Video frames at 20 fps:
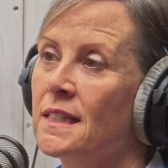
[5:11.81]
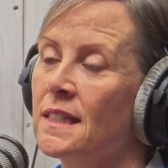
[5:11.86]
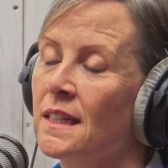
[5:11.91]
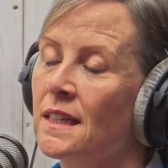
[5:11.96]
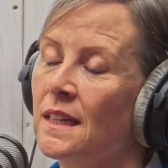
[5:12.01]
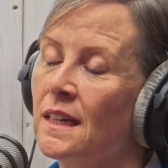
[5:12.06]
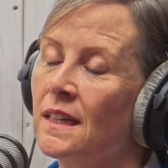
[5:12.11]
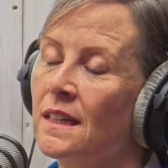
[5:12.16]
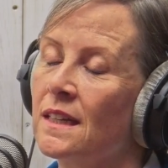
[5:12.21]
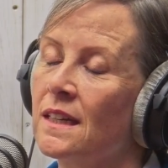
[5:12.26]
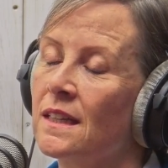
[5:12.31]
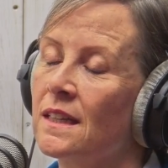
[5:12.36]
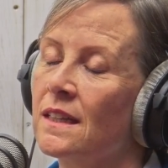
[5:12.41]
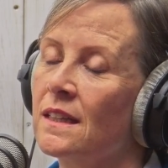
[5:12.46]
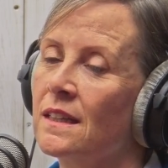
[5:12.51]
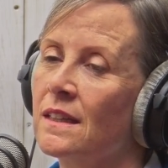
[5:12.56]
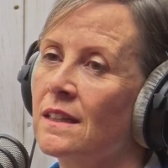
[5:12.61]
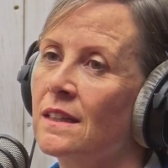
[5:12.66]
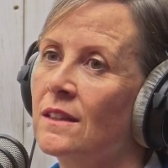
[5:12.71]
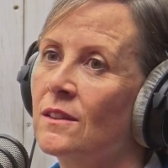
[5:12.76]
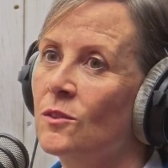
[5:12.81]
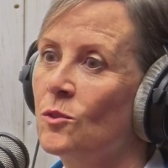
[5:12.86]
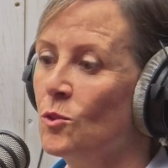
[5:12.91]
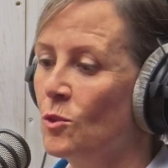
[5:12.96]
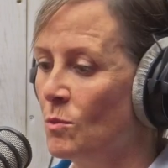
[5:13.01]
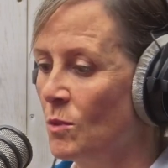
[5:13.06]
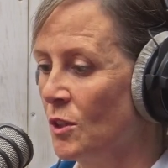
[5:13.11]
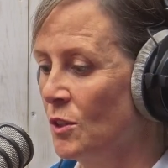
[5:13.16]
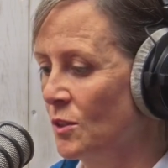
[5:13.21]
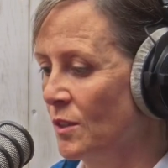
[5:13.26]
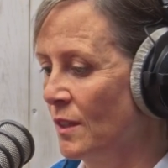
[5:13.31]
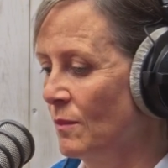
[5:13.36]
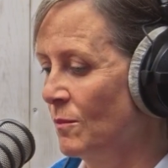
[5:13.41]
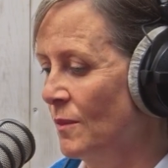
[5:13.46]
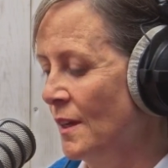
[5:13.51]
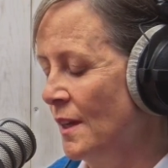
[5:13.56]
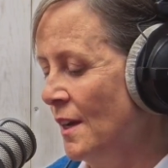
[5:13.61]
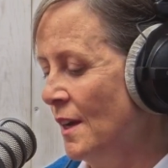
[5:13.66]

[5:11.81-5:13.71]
and the thought was that